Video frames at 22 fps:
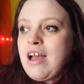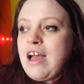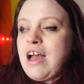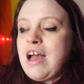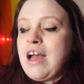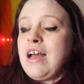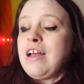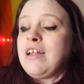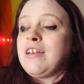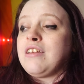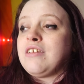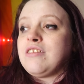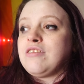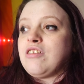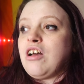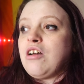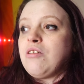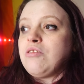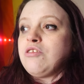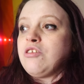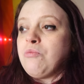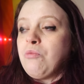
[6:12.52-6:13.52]
And
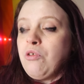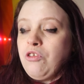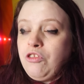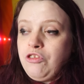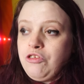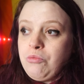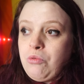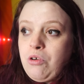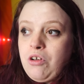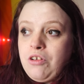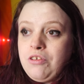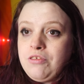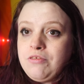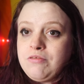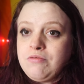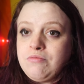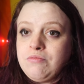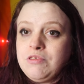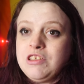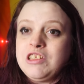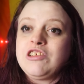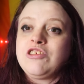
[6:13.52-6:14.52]
I was on
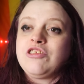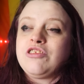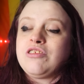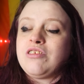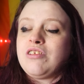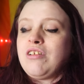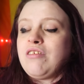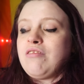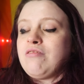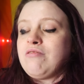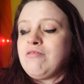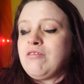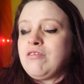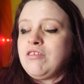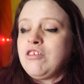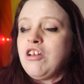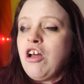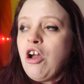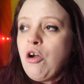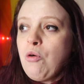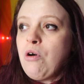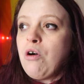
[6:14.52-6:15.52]
1-1, which
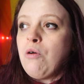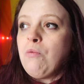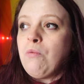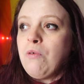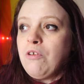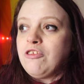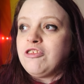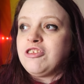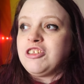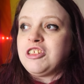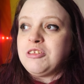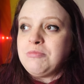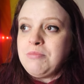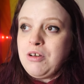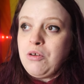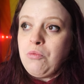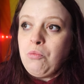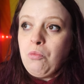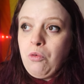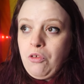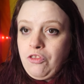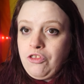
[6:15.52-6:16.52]
no one wants to be
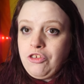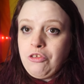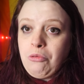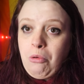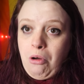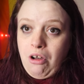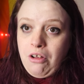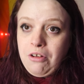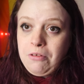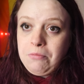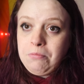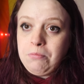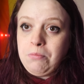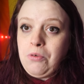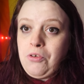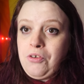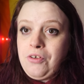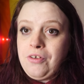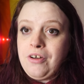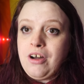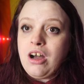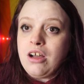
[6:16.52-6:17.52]
on 1-1,
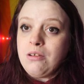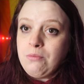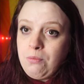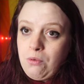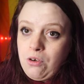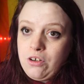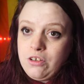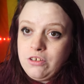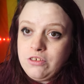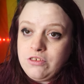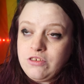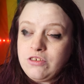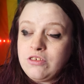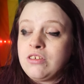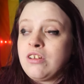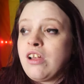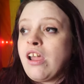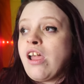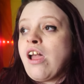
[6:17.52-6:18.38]
but I was.